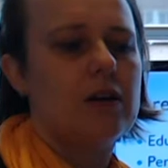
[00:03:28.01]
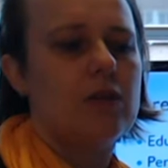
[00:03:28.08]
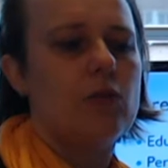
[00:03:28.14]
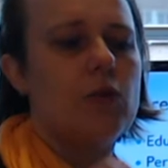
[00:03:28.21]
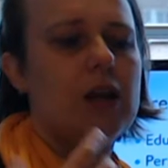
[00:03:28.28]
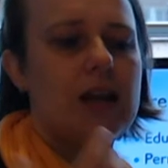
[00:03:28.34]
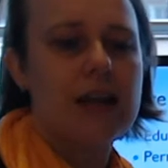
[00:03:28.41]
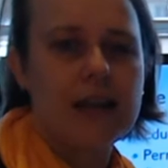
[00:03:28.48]

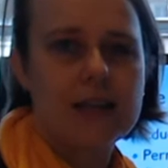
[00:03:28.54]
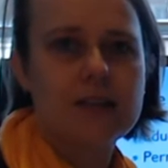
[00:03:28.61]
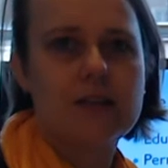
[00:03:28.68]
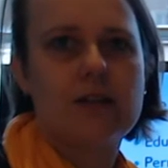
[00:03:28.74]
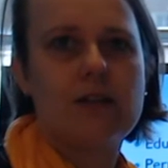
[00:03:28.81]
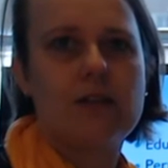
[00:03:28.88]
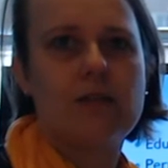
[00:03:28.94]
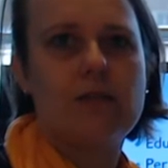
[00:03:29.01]

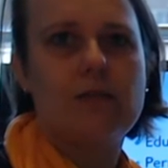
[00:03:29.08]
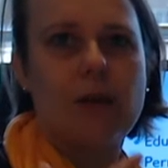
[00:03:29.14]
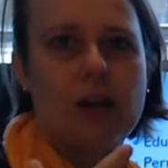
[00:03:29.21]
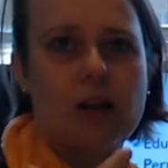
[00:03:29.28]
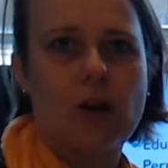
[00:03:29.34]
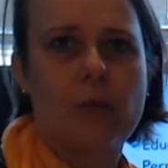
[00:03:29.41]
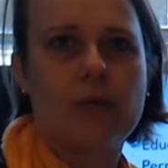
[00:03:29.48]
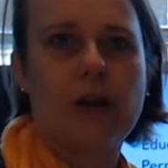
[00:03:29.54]
released by the
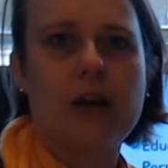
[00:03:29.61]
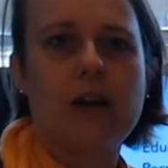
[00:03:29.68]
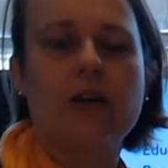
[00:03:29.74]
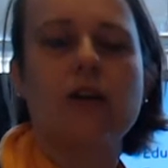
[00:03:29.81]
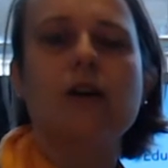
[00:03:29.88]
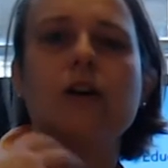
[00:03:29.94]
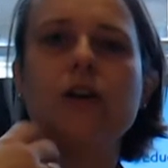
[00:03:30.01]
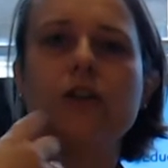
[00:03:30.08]
copyright
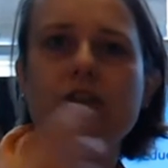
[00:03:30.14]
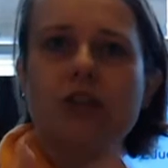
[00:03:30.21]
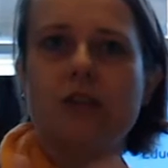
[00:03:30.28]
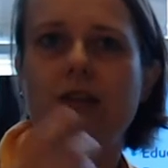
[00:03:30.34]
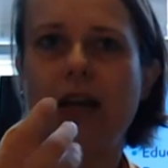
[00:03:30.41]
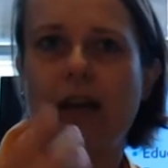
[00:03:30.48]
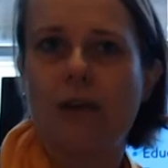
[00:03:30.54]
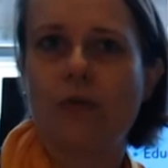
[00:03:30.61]

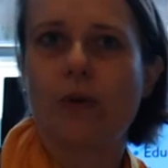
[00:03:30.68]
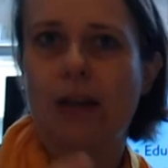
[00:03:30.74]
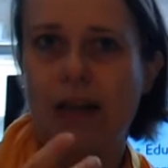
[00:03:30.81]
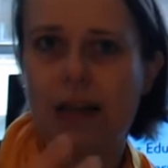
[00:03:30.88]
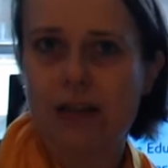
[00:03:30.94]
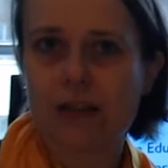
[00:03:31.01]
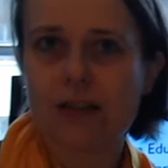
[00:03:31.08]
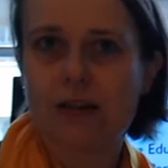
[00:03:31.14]
unconsciously
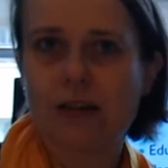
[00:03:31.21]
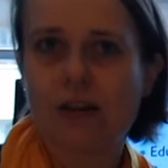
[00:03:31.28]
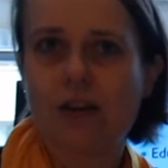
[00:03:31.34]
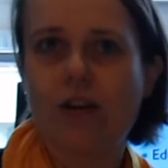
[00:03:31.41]
released